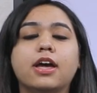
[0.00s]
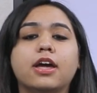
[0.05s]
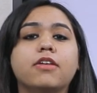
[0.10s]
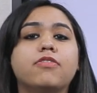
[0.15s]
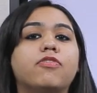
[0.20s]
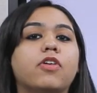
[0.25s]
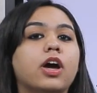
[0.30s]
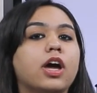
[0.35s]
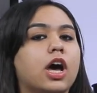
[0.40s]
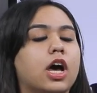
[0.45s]

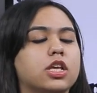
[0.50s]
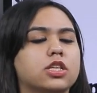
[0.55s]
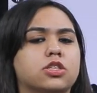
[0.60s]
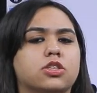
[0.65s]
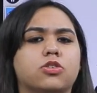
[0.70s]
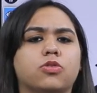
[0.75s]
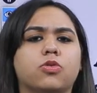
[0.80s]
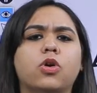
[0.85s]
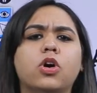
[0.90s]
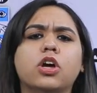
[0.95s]
If I ask
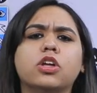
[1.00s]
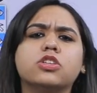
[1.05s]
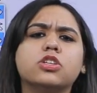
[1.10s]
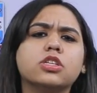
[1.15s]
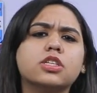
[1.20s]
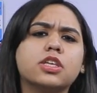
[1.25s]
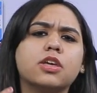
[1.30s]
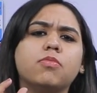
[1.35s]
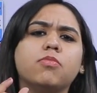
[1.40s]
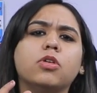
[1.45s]
you,
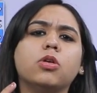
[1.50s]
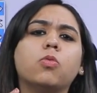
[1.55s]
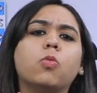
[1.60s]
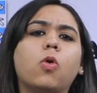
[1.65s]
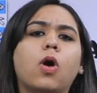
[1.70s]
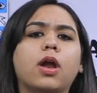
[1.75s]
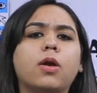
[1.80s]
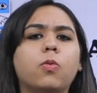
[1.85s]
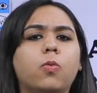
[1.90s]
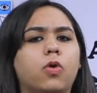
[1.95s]
just give me one